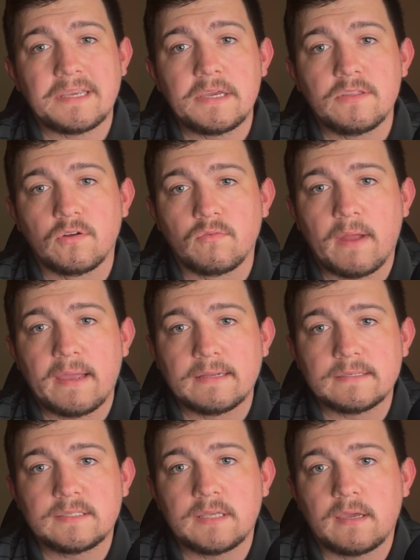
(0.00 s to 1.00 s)
either
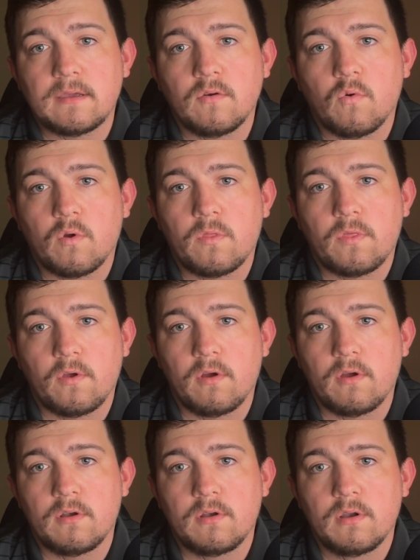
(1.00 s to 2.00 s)
ranked 2nd or
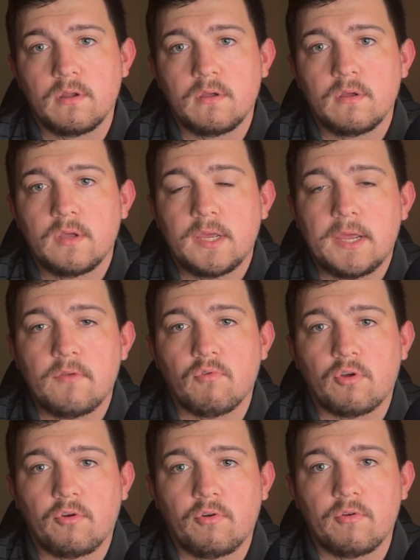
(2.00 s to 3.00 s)
3rd in
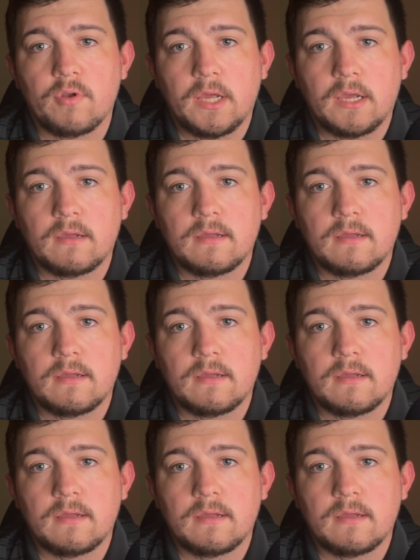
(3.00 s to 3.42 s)
recruiting